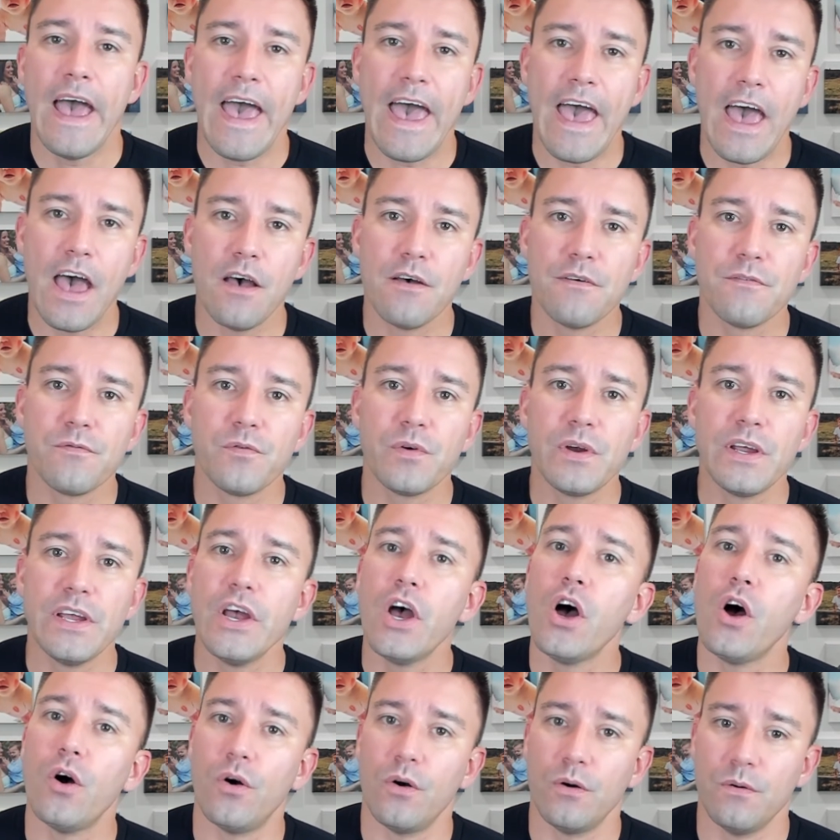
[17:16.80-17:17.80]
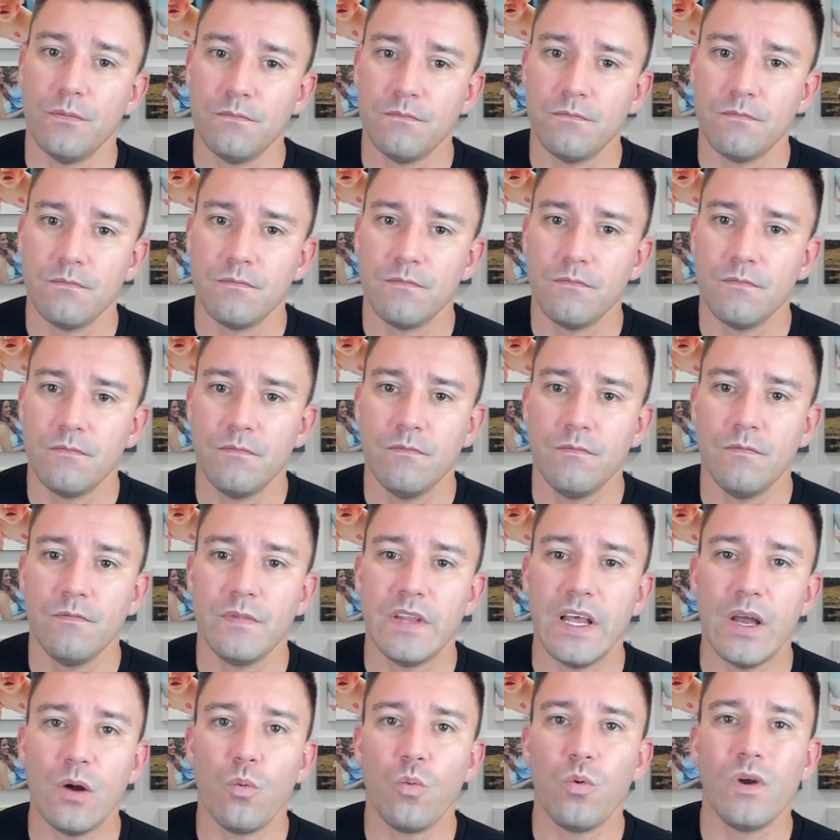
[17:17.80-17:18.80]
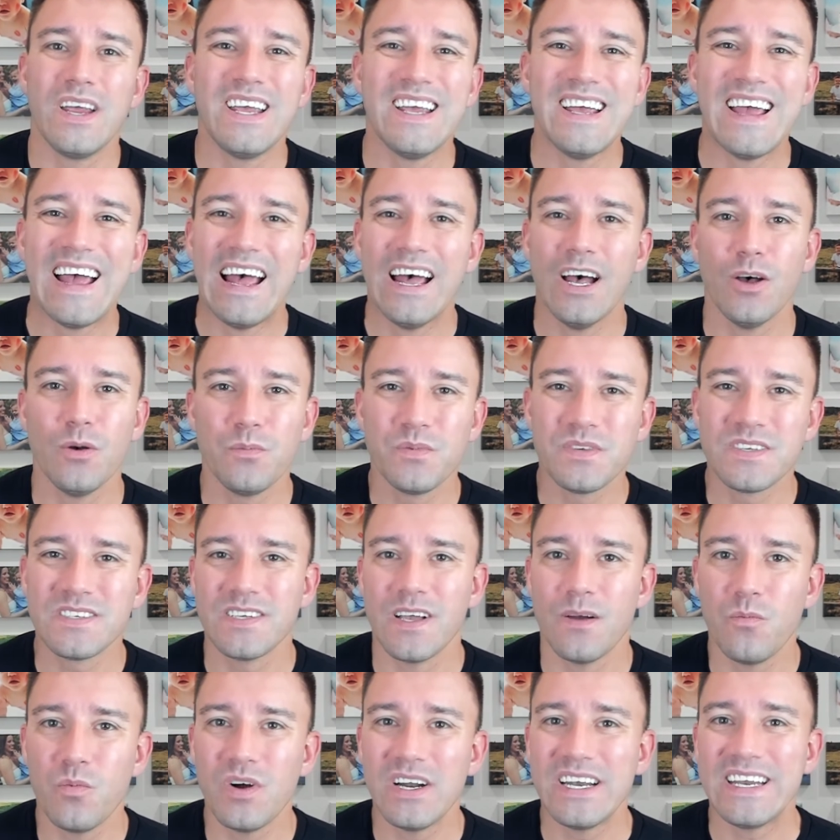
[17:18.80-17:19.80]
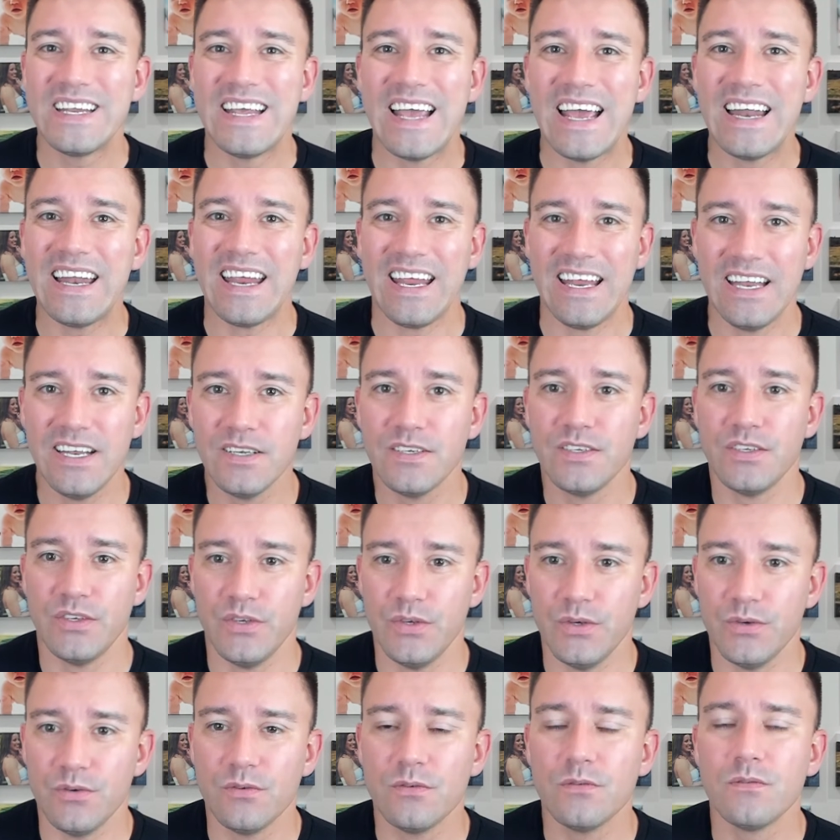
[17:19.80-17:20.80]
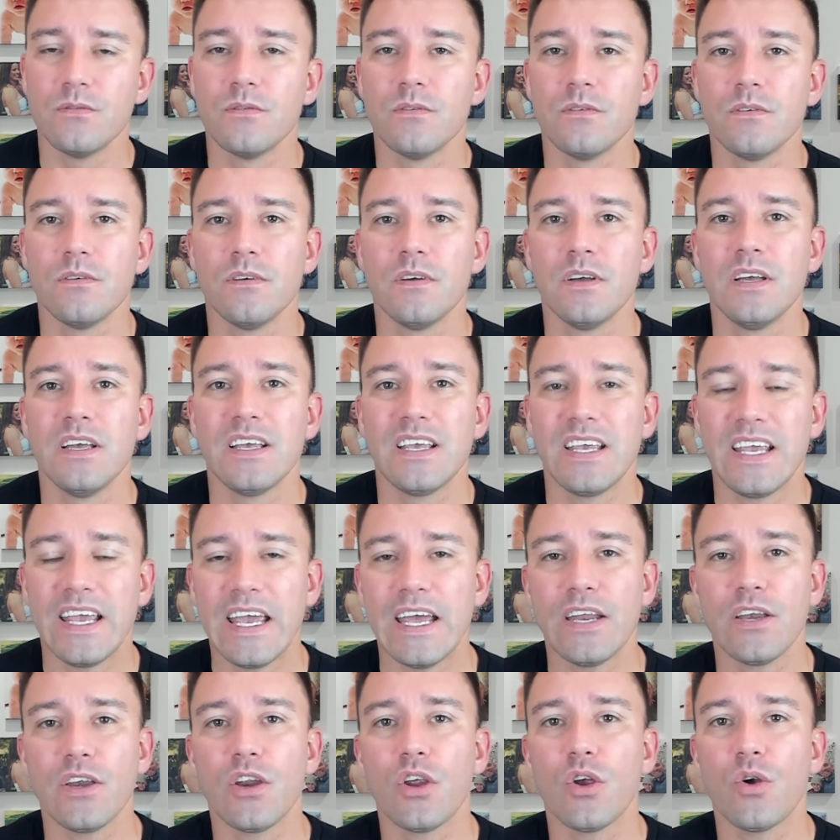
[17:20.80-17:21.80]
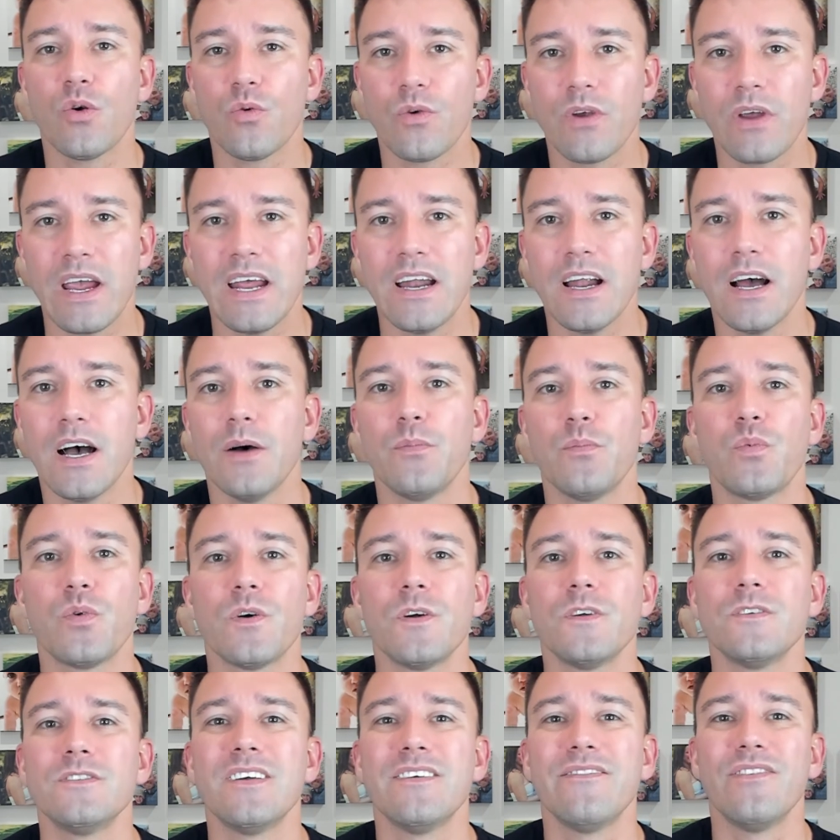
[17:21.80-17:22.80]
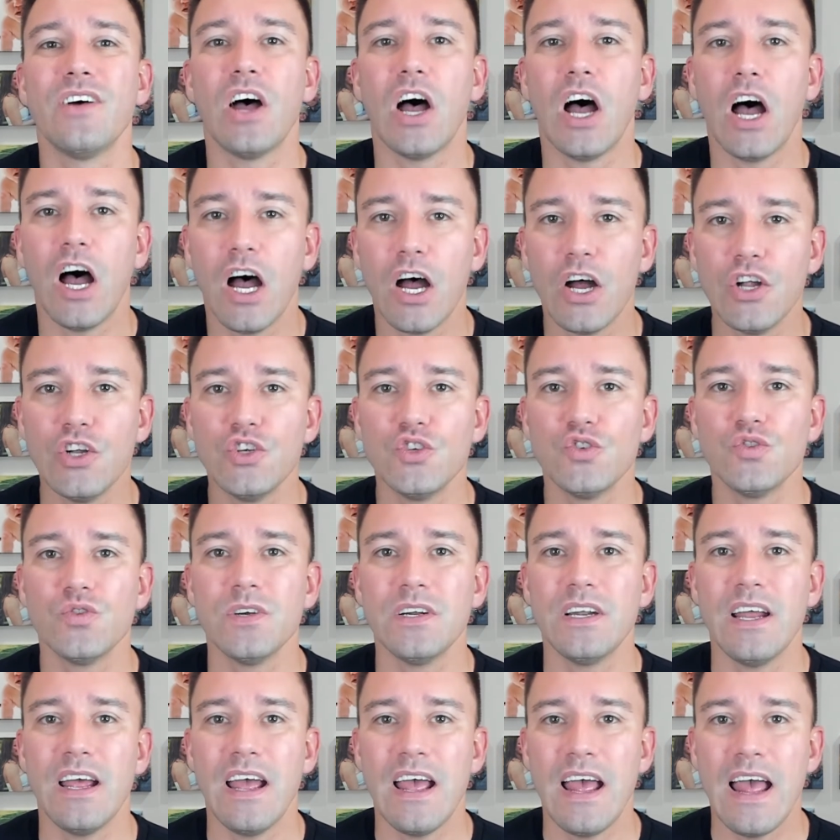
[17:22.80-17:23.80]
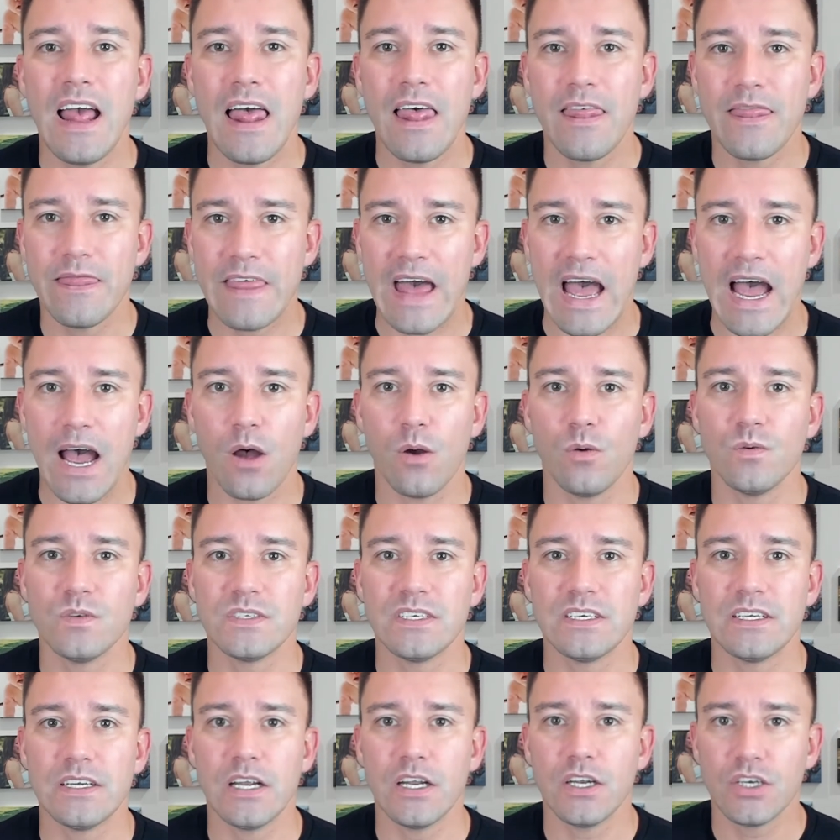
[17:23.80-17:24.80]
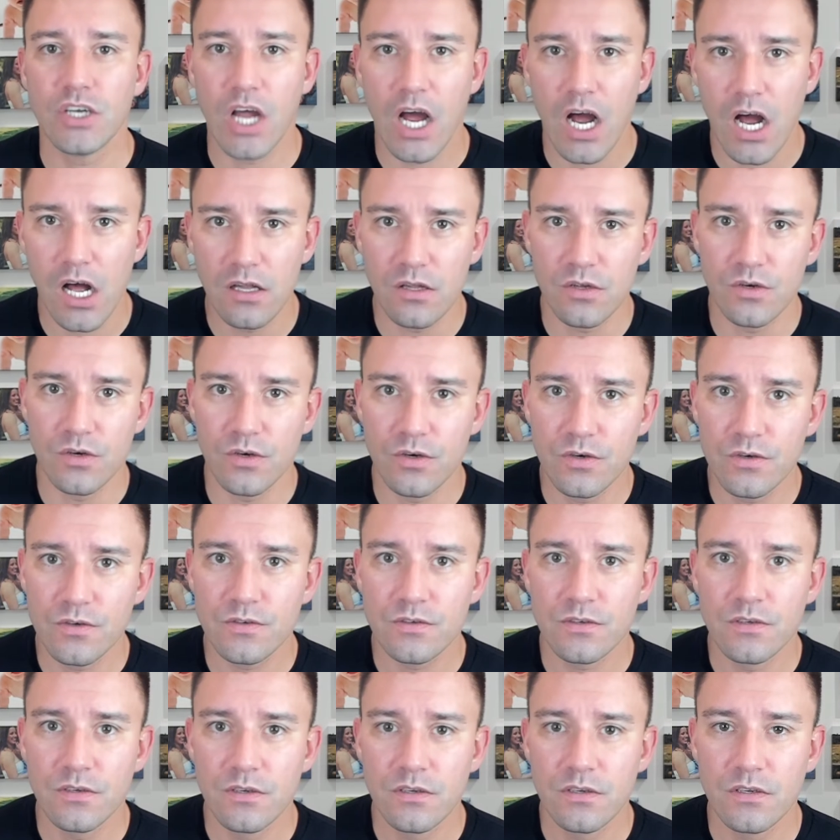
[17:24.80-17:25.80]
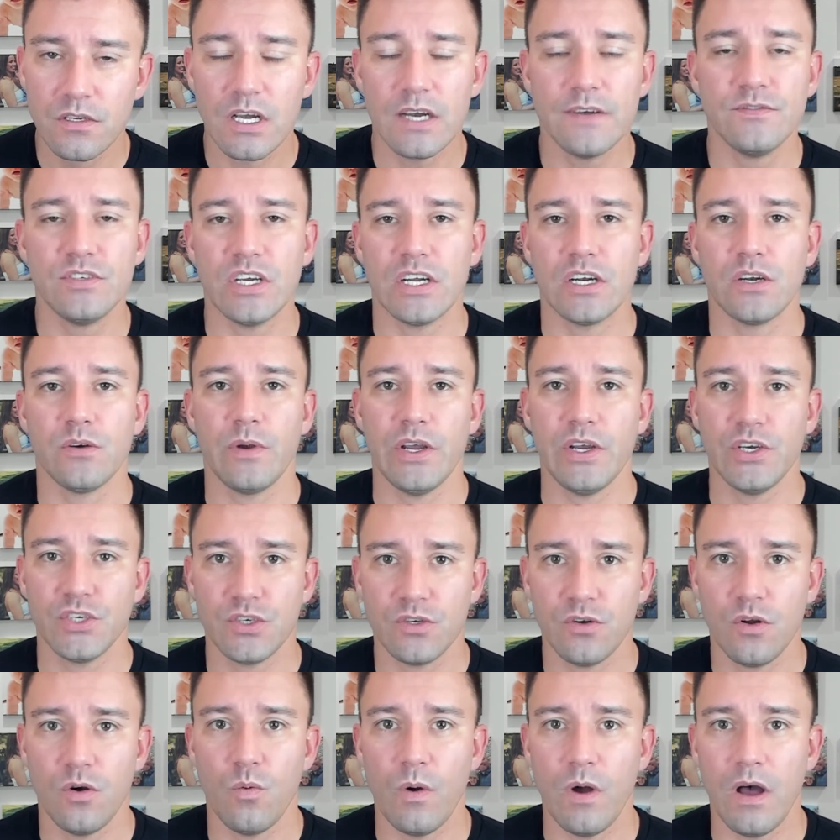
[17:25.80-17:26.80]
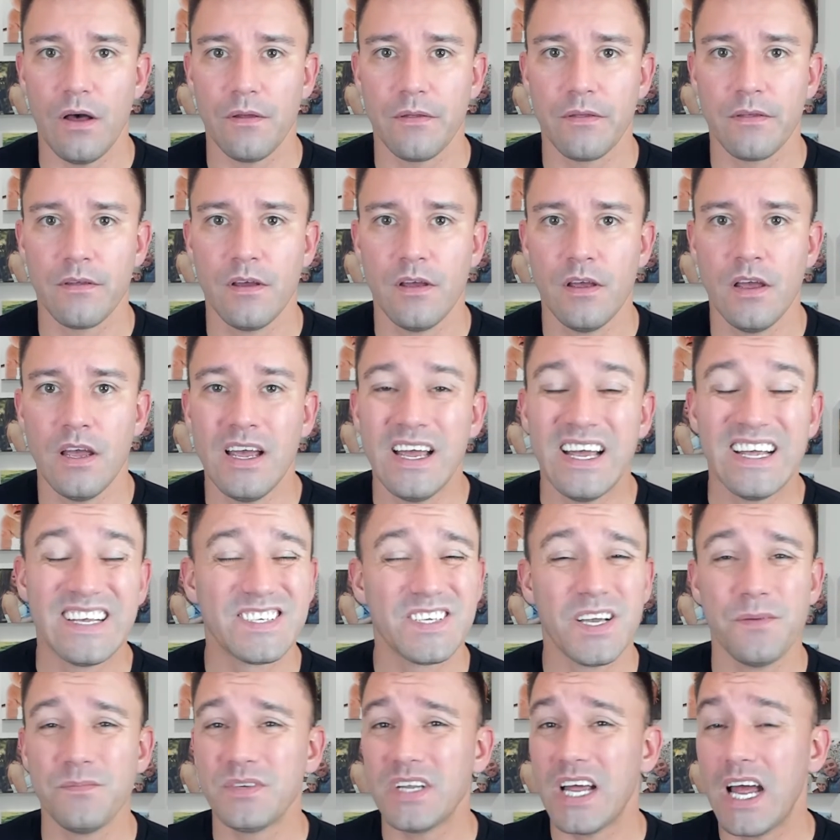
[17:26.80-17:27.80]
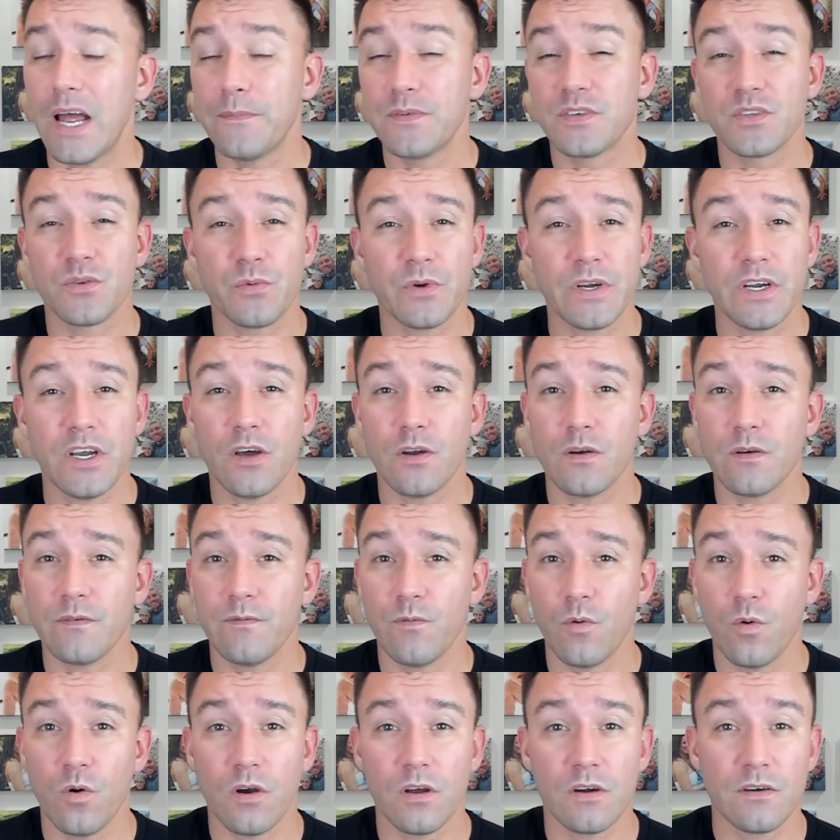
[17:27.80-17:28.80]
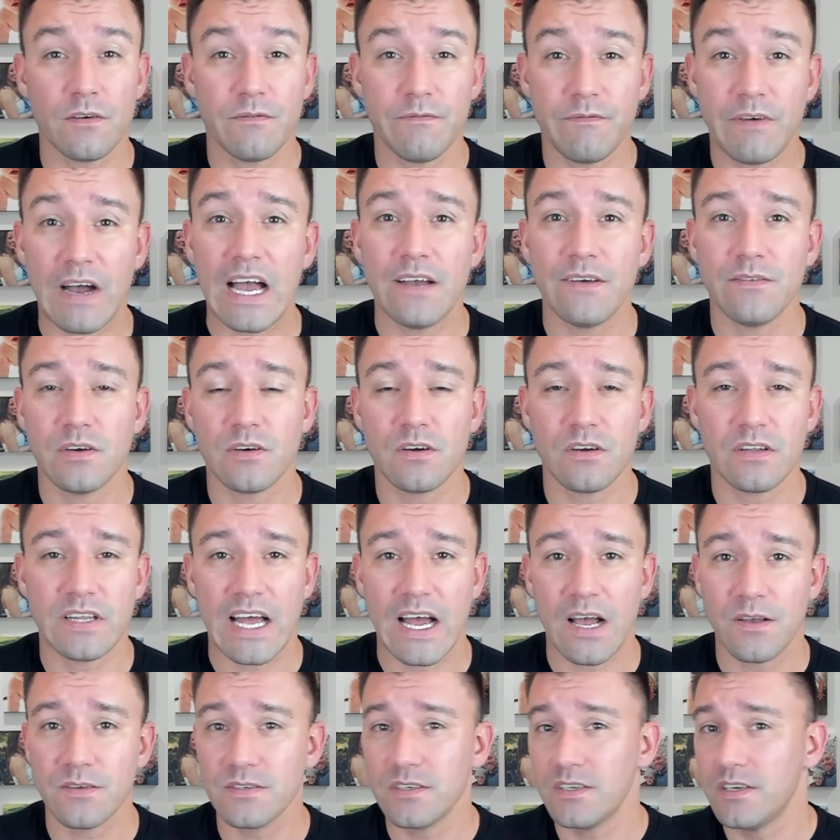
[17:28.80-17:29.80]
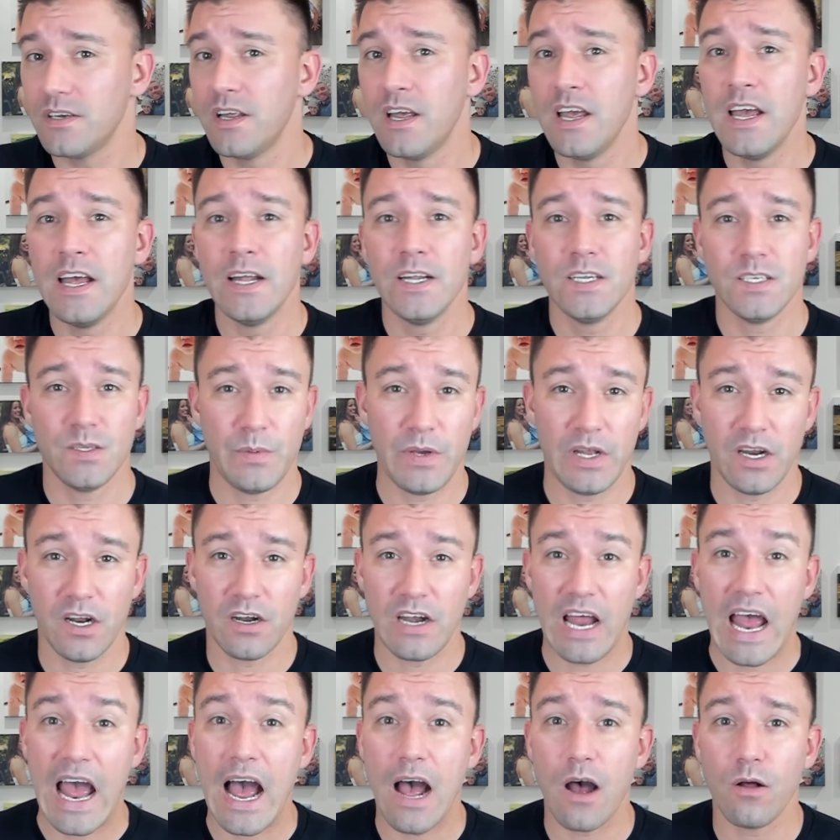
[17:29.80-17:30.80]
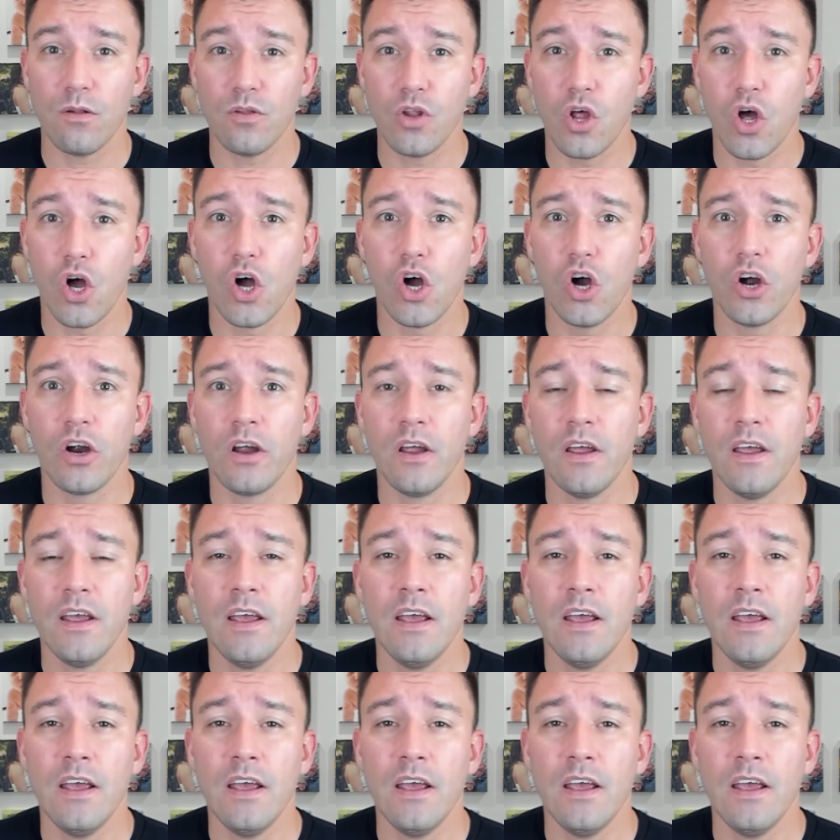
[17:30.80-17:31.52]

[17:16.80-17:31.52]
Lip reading: Every home that we help someone get into can create upwards of $100,000 of generational wealth. Sometimes 300, 400, 500,000, depending on how long